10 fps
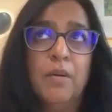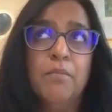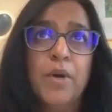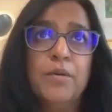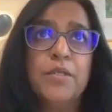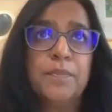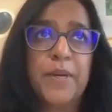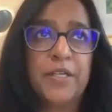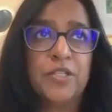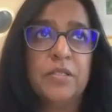most
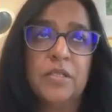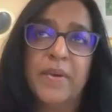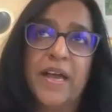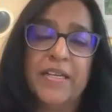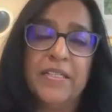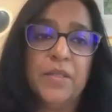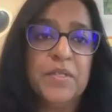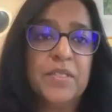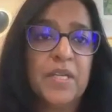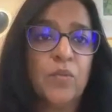patients, about
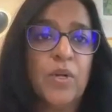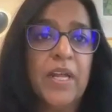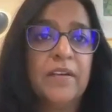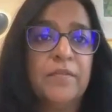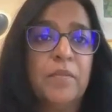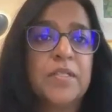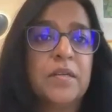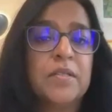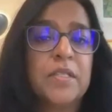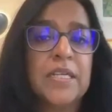80%, will have mast
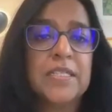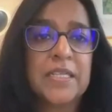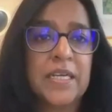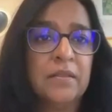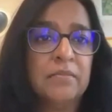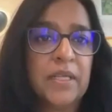cells in their skin,